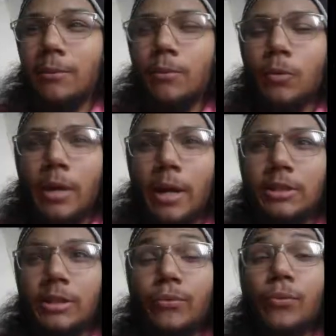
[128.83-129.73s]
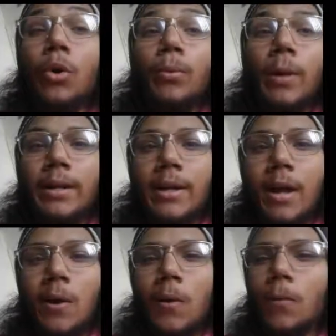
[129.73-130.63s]
We're actually full right
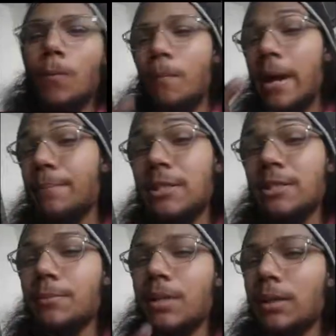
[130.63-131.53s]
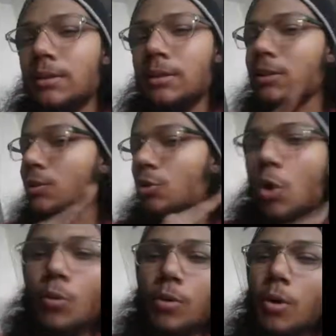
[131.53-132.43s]
now. Might be some cuts.
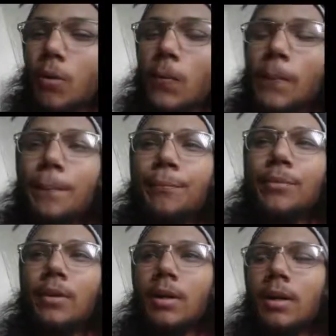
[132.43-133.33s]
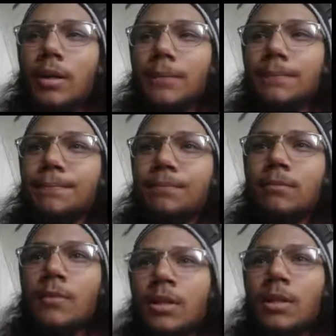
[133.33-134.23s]
Don't know.
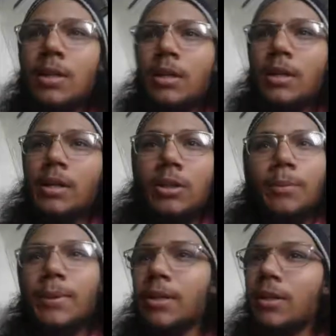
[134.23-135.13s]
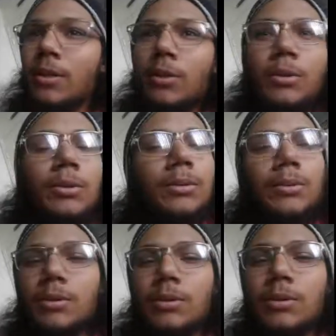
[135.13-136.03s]
It's all dependent on
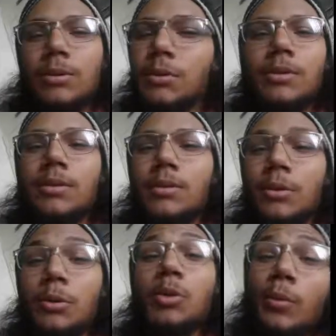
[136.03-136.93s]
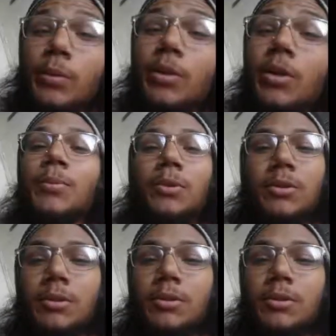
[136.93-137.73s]
who's doing what they're supposed to do.